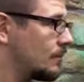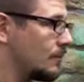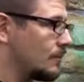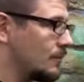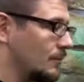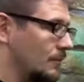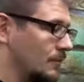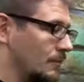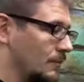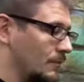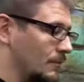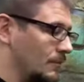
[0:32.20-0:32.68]

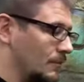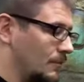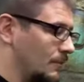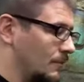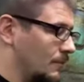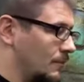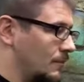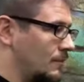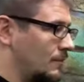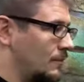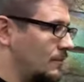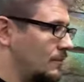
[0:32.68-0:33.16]

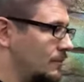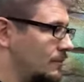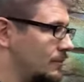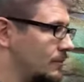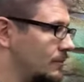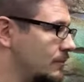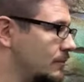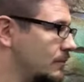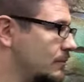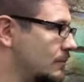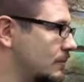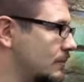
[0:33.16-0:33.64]

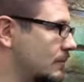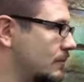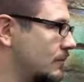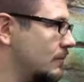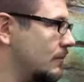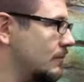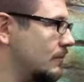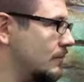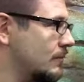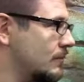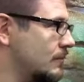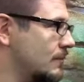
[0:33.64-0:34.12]

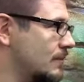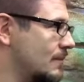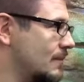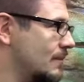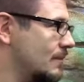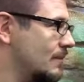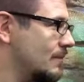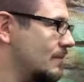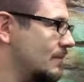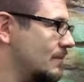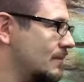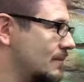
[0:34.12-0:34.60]

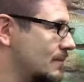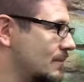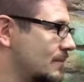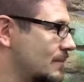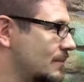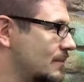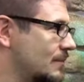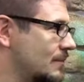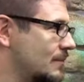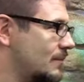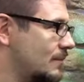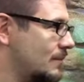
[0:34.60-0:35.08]

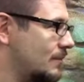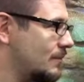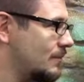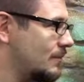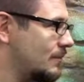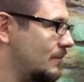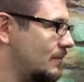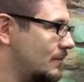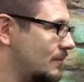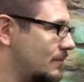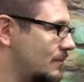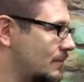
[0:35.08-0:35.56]

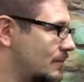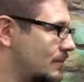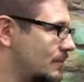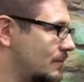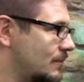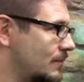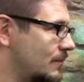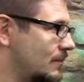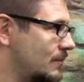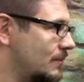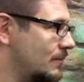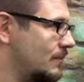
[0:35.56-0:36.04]

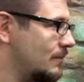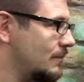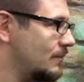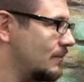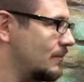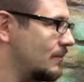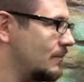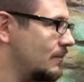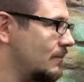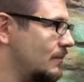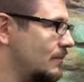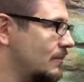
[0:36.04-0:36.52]

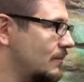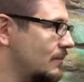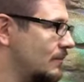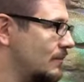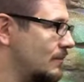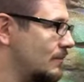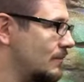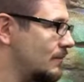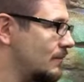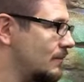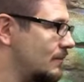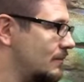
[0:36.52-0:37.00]

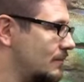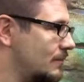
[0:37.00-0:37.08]
No words are spoken by the person on screen.